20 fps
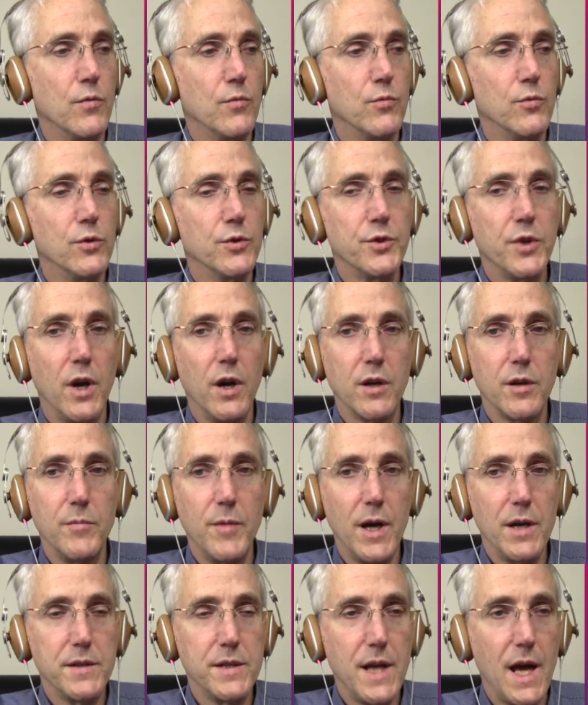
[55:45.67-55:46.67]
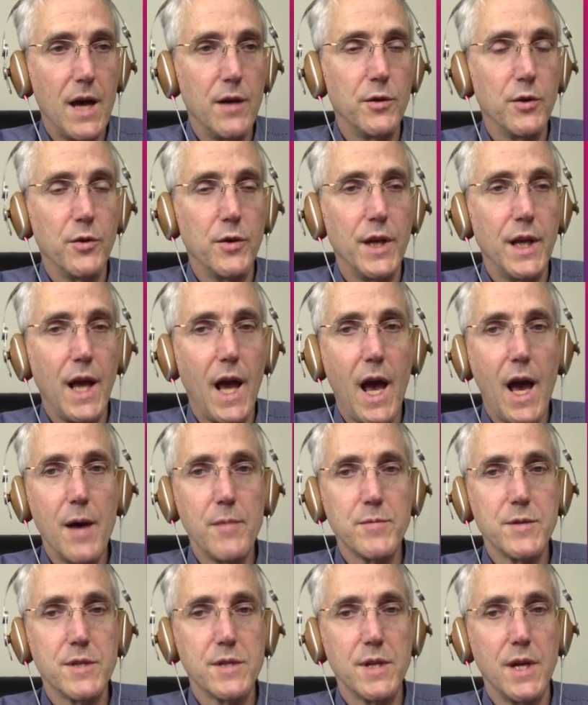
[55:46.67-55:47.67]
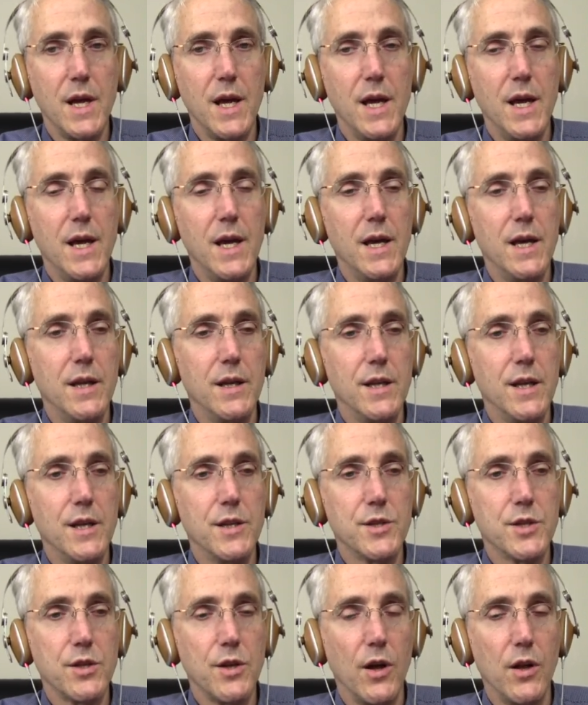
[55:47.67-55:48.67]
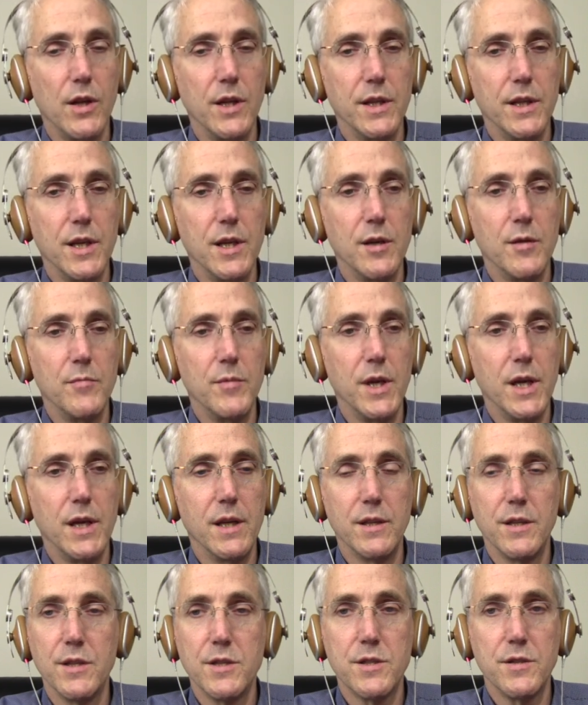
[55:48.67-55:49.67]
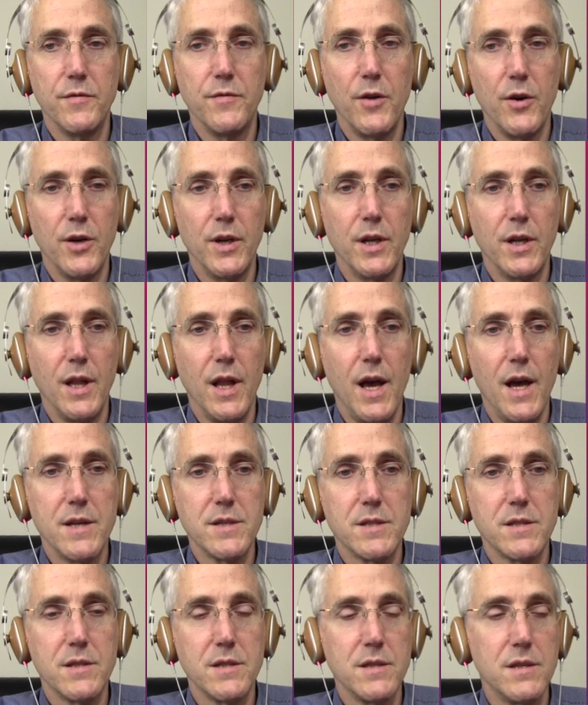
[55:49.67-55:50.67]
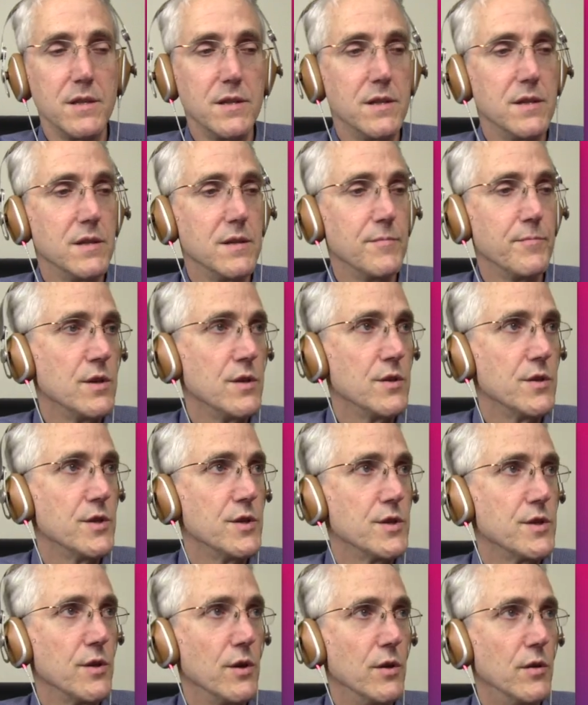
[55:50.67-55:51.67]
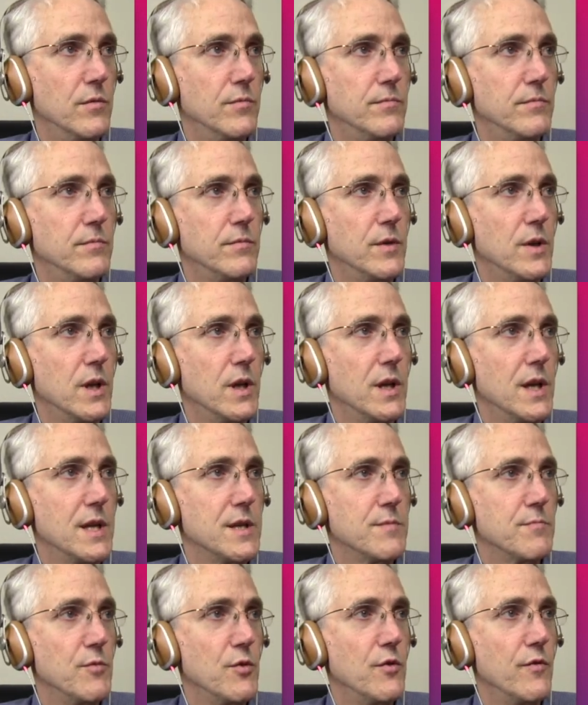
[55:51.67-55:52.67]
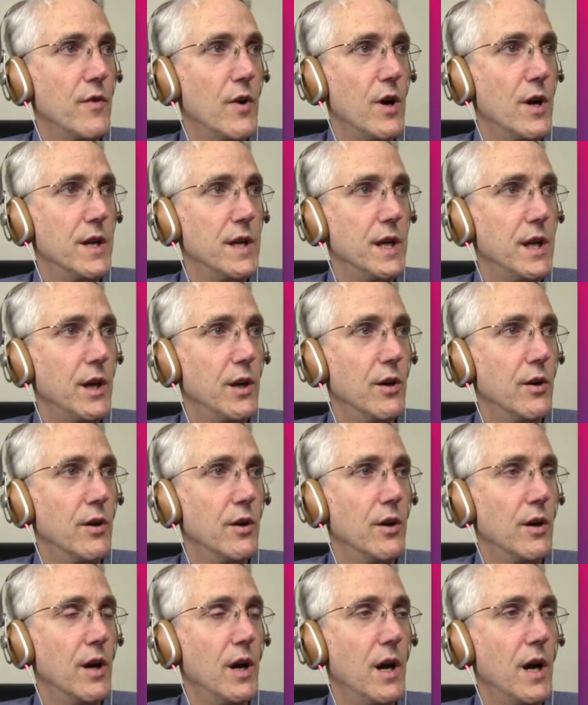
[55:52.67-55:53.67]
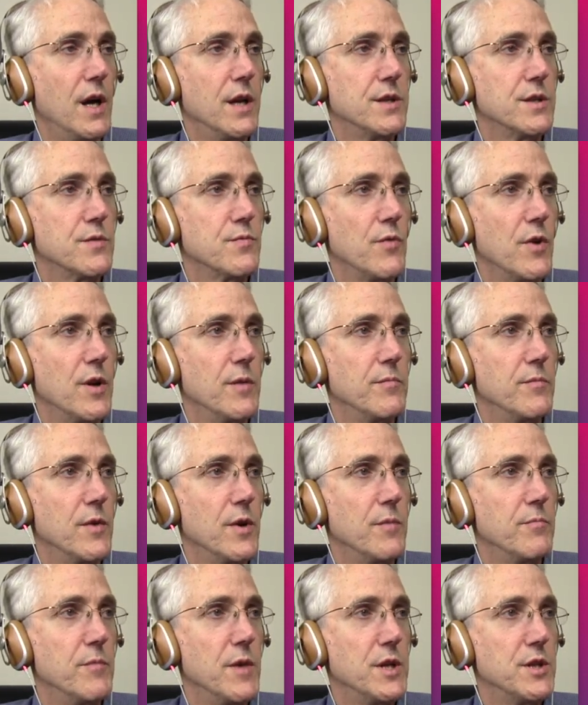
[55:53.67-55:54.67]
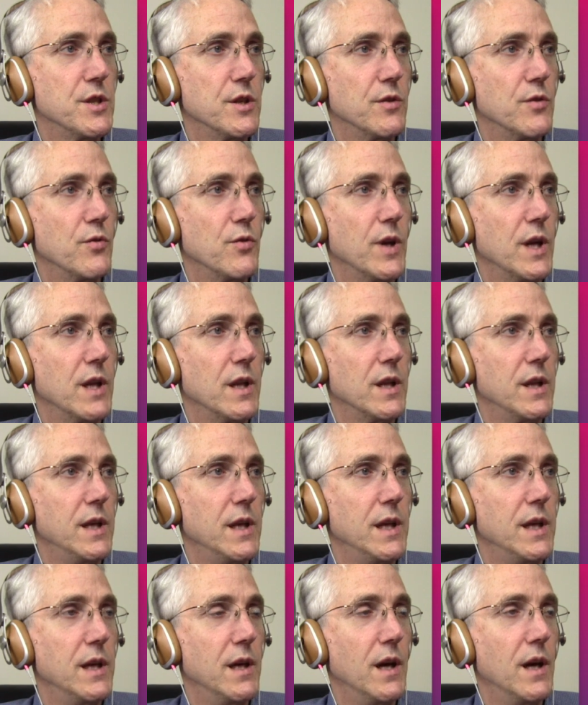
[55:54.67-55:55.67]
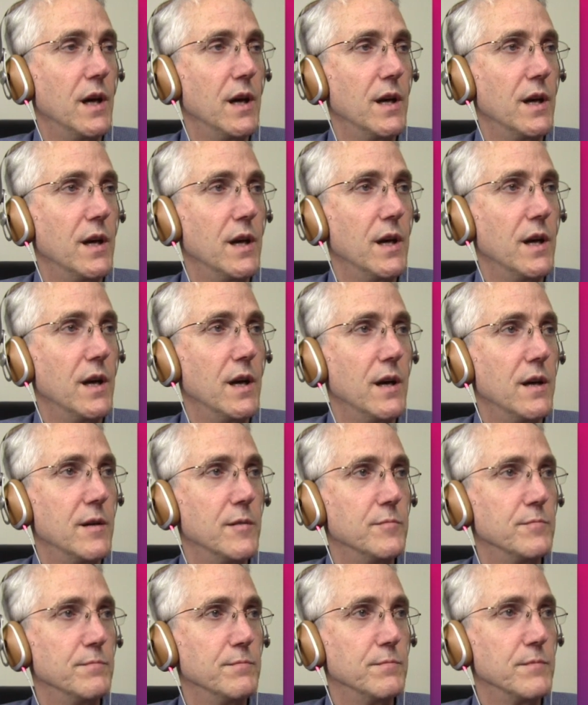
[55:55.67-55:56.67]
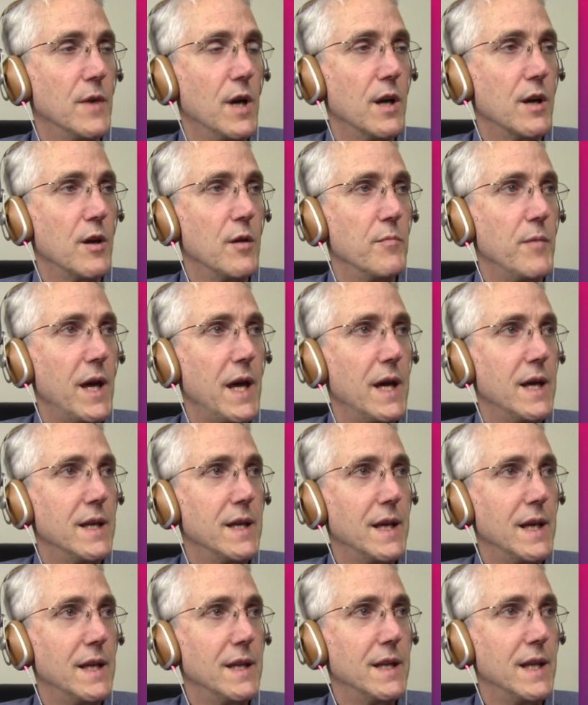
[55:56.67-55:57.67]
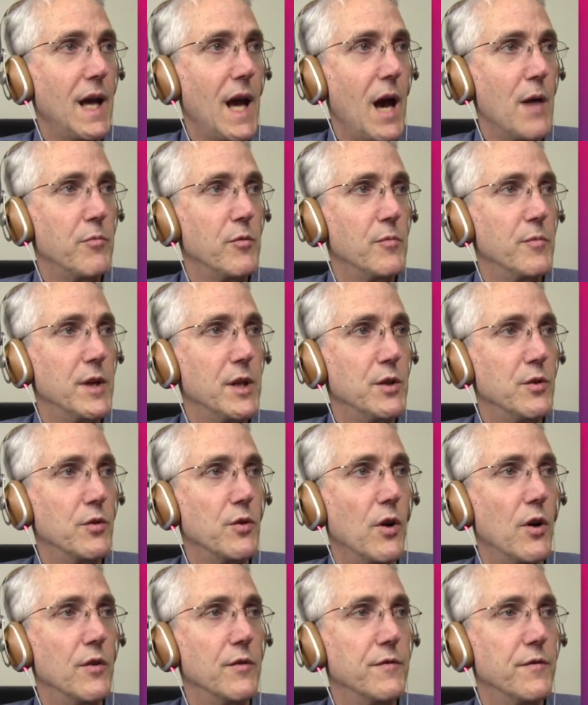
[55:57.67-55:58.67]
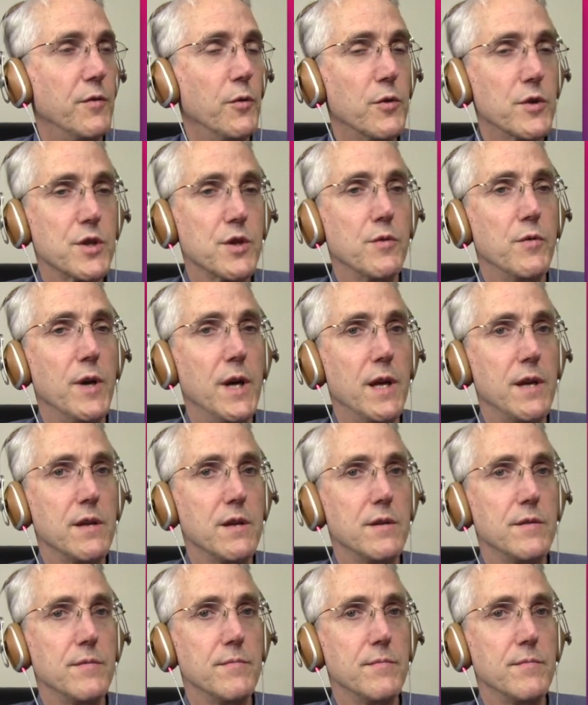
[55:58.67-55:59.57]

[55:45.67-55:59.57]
We'll talk about downloading apps and installing them in the Safari class. So let's move on here. I just want to mention quickly a command in the Apple menu called force quit.